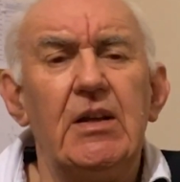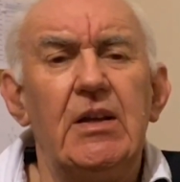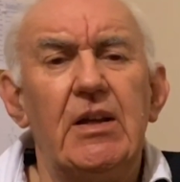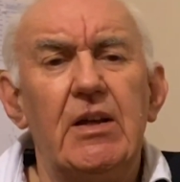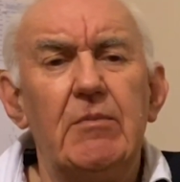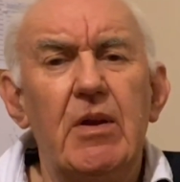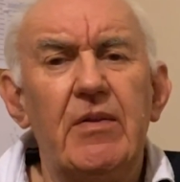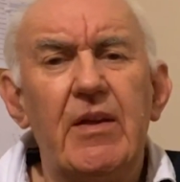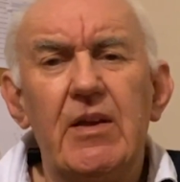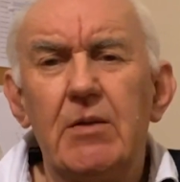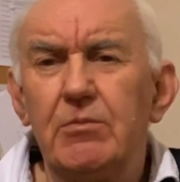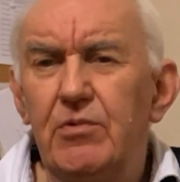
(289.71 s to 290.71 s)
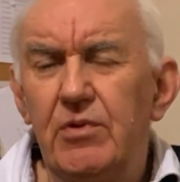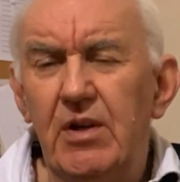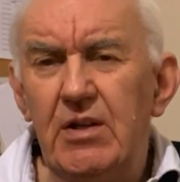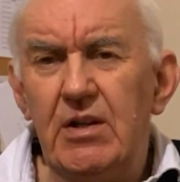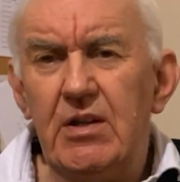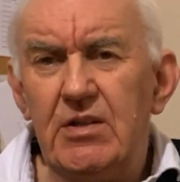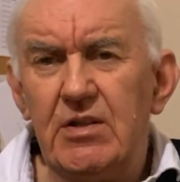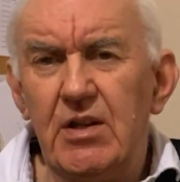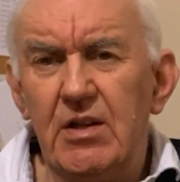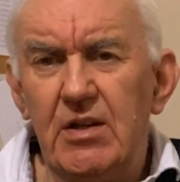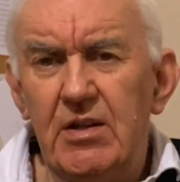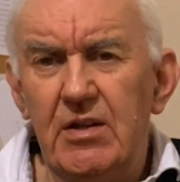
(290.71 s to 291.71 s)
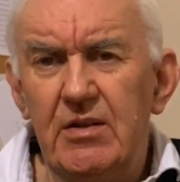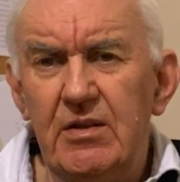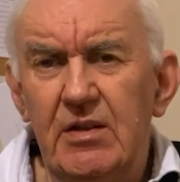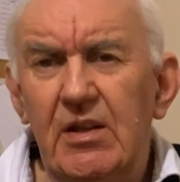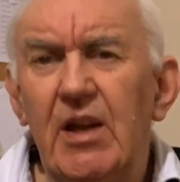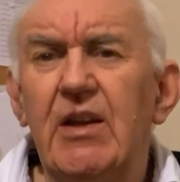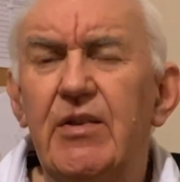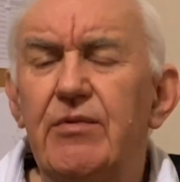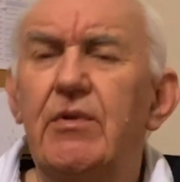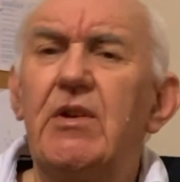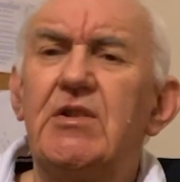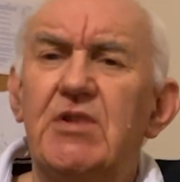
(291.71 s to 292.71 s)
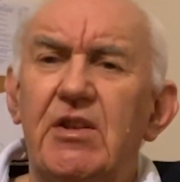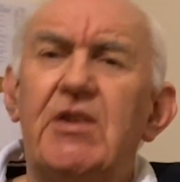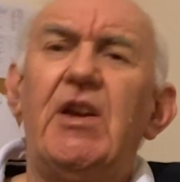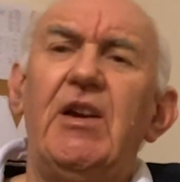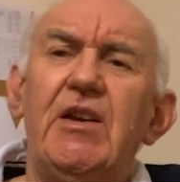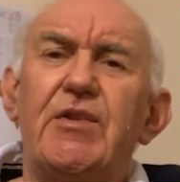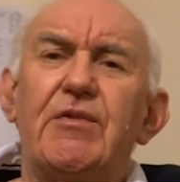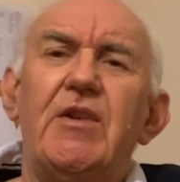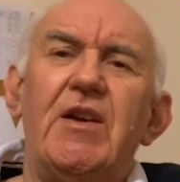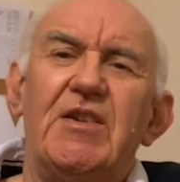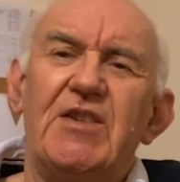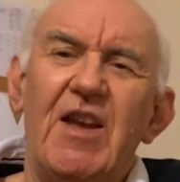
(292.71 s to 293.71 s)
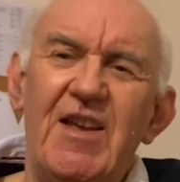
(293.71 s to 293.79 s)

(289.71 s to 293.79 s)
they upgraded the K3 to the K3S.